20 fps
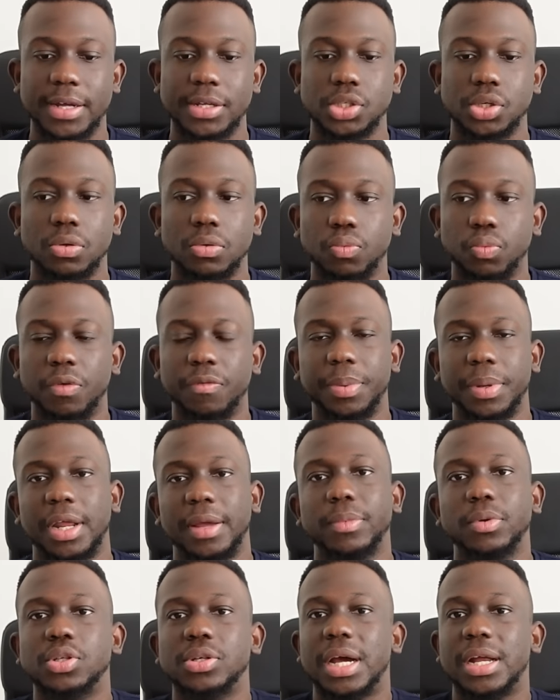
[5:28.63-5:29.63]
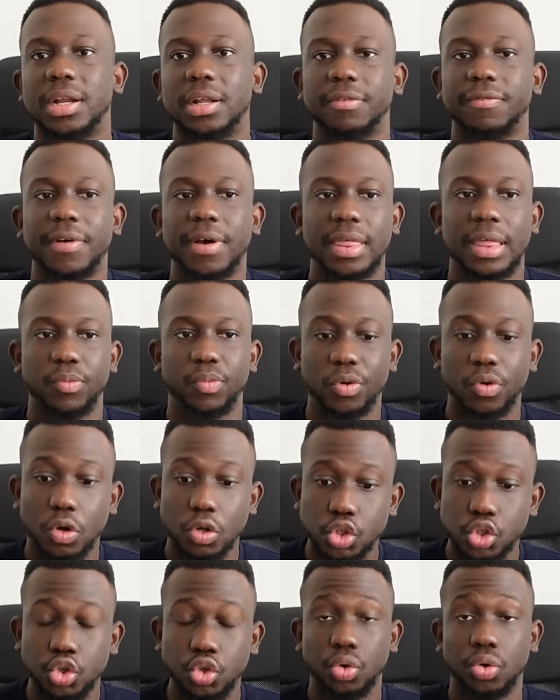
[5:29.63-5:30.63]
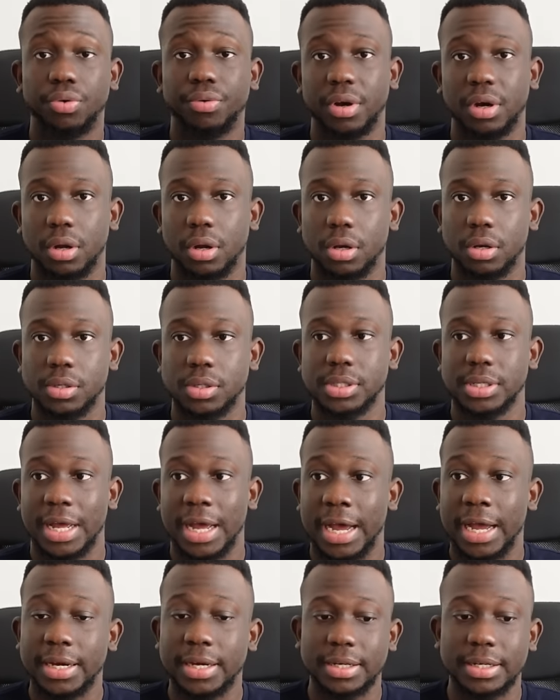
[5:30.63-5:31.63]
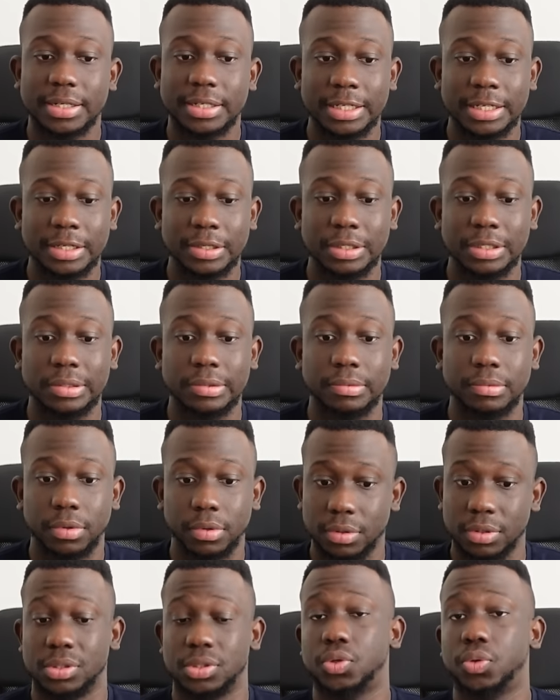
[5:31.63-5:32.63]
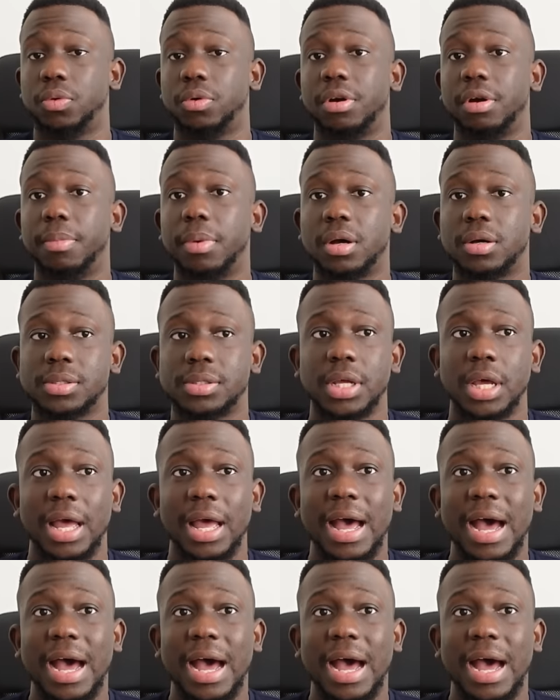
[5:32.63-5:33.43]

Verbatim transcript: So we've been able to identify that we got $200 and it's 200 bucks.